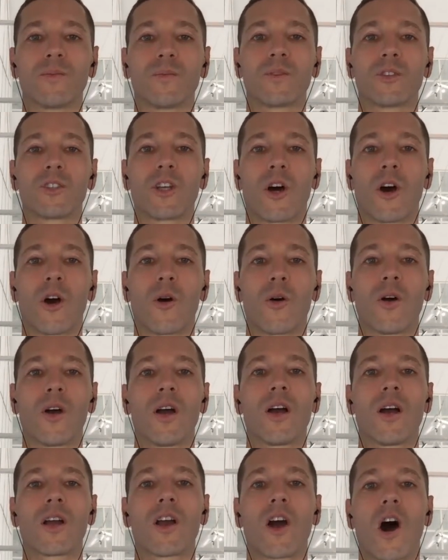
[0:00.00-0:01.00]
So
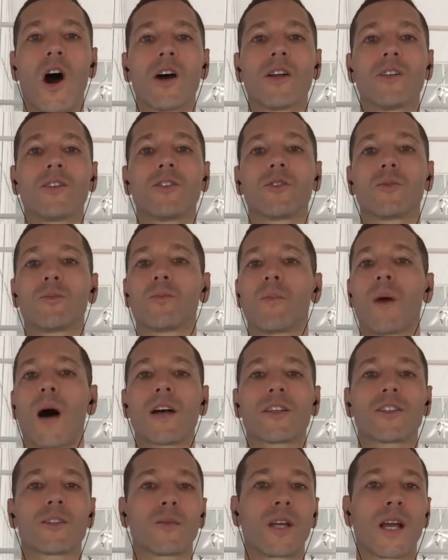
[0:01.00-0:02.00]
cons,
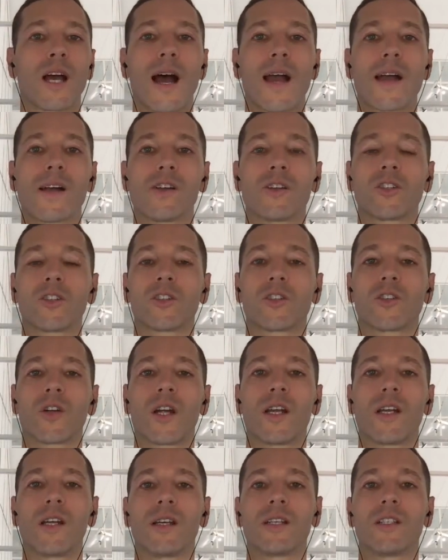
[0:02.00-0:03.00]
possibly a higher interest
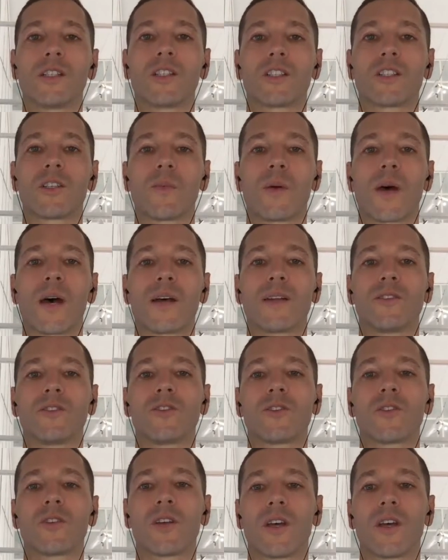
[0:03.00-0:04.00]
rate. It just depends.